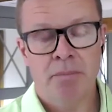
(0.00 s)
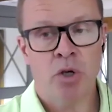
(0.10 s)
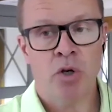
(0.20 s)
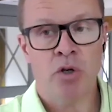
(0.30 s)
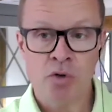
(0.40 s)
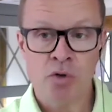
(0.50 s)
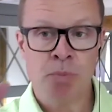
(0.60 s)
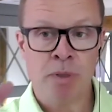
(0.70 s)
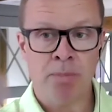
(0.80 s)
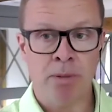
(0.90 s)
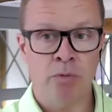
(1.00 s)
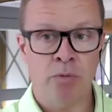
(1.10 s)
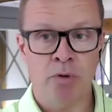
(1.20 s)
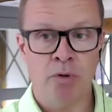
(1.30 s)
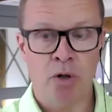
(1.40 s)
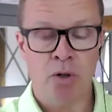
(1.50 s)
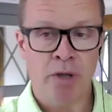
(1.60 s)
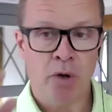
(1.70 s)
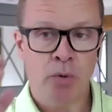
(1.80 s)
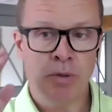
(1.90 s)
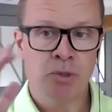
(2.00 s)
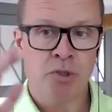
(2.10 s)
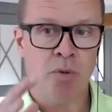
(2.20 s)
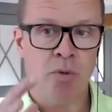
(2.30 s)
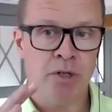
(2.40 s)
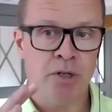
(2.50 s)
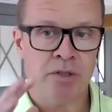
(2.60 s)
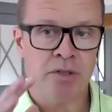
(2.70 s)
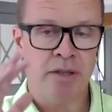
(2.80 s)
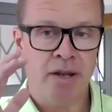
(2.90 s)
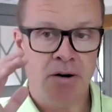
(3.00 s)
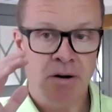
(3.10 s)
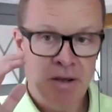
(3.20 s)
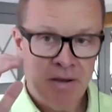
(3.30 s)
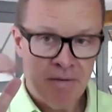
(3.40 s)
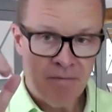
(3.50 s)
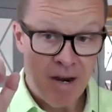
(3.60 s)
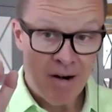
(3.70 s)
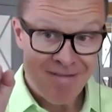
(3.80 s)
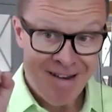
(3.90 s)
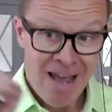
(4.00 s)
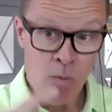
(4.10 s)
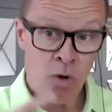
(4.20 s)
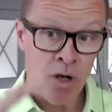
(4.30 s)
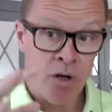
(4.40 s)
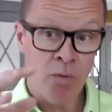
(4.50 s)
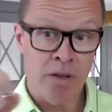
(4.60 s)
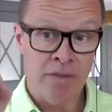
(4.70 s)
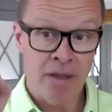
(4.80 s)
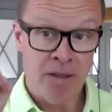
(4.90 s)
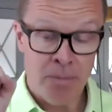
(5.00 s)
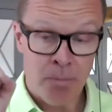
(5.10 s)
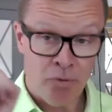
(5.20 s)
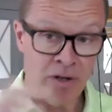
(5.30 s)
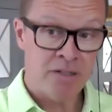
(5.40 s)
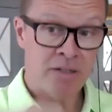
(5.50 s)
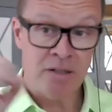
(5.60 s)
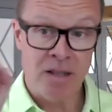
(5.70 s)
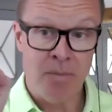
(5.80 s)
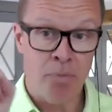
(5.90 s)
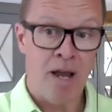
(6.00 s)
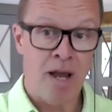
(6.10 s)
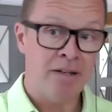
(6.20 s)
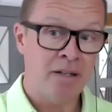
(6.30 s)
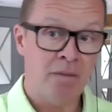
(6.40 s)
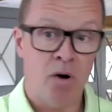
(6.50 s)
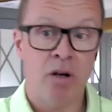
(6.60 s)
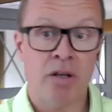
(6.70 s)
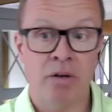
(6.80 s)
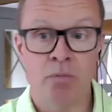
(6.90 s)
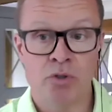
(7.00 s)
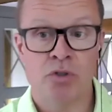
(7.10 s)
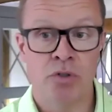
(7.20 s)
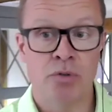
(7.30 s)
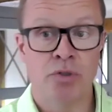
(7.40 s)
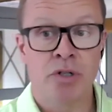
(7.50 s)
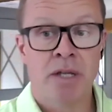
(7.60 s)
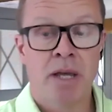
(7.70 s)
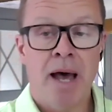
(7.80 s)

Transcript: because those people owned the role. They owned them so much that their network and the presence and the brand in the market was huge.